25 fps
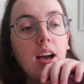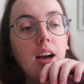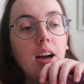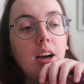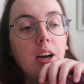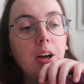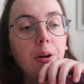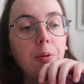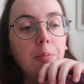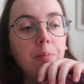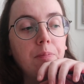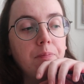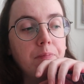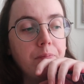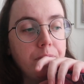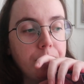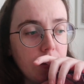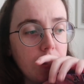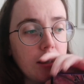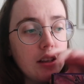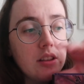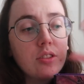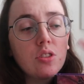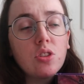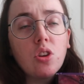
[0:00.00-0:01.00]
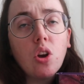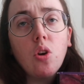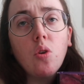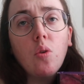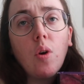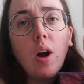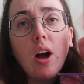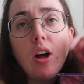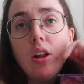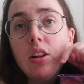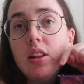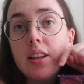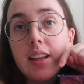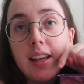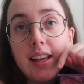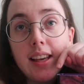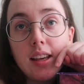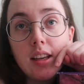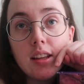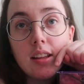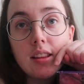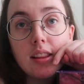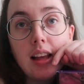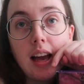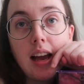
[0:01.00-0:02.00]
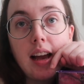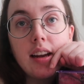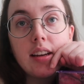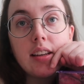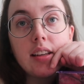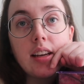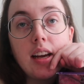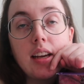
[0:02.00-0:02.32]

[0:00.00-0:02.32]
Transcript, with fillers: Um, so I'll link that